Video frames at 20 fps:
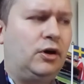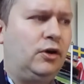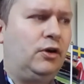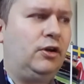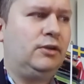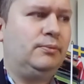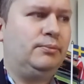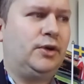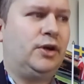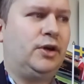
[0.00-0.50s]

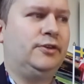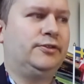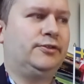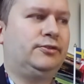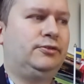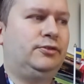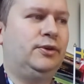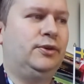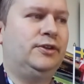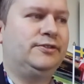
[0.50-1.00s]
all
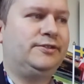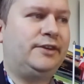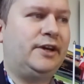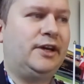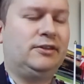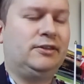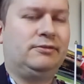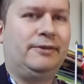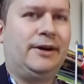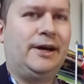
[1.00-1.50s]
mosques who
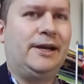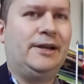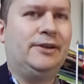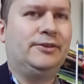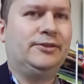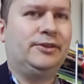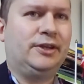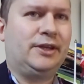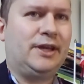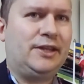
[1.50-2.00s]
incite
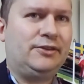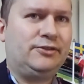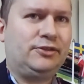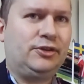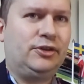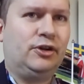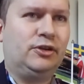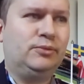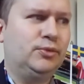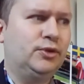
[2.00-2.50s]
violence
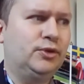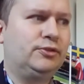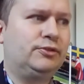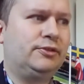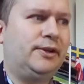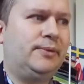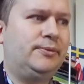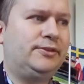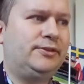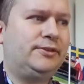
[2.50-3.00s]
against
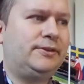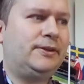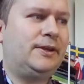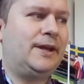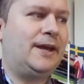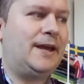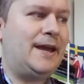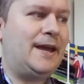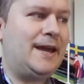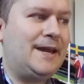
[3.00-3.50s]
non-Muslims
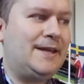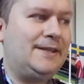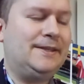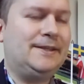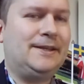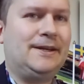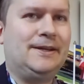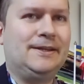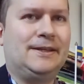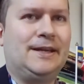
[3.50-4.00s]

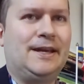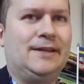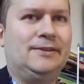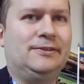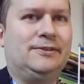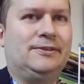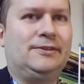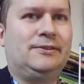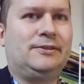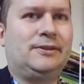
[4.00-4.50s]
and
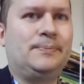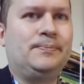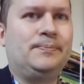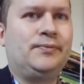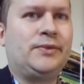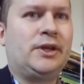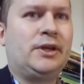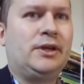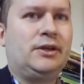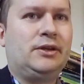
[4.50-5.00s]
against
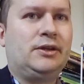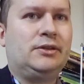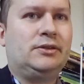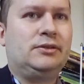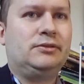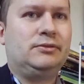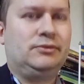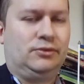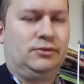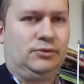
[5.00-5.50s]

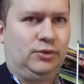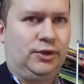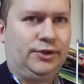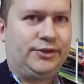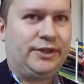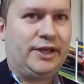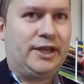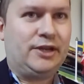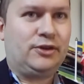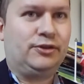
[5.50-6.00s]

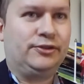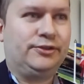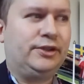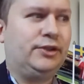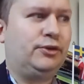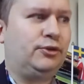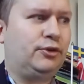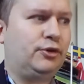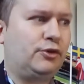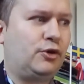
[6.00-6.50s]
what they
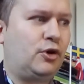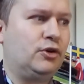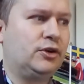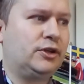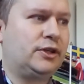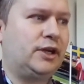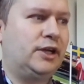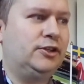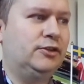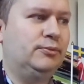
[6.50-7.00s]
consider the
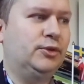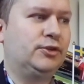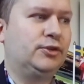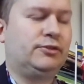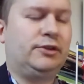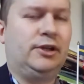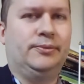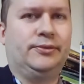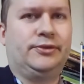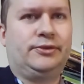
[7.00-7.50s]
wrong kind of
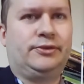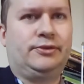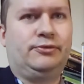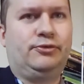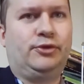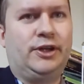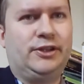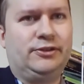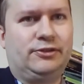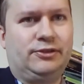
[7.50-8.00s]
Muslims.
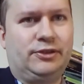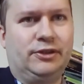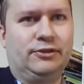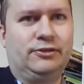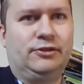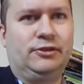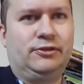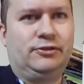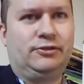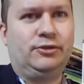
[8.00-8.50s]
For
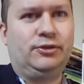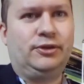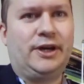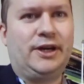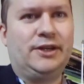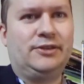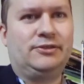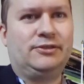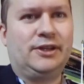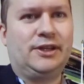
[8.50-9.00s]
instance,
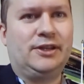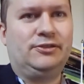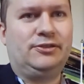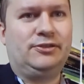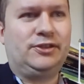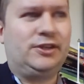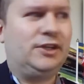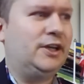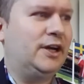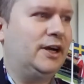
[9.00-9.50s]
Sunnites
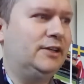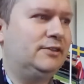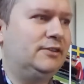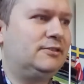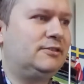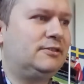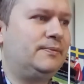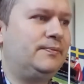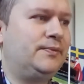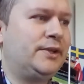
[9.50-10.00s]
against
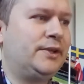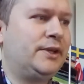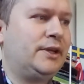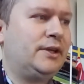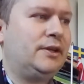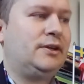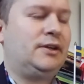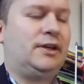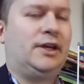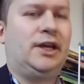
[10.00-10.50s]
Shiites.
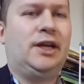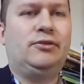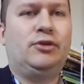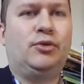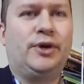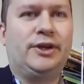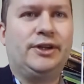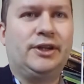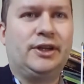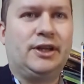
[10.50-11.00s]

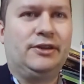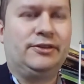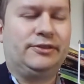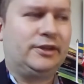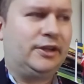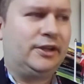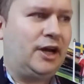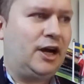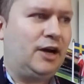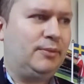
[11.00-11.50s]
Everyone against
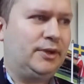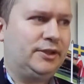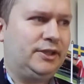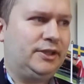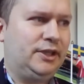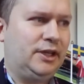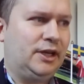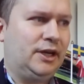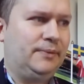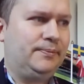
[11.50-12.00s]
the
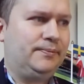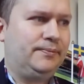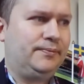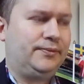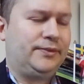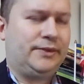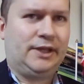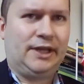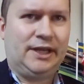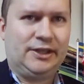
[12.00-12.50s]
Ahmadiyya,
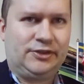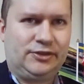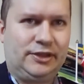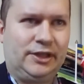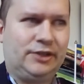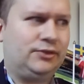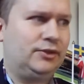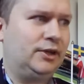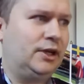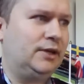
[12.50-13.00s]

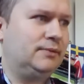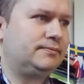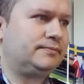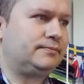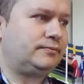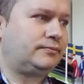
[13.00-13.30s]
etc.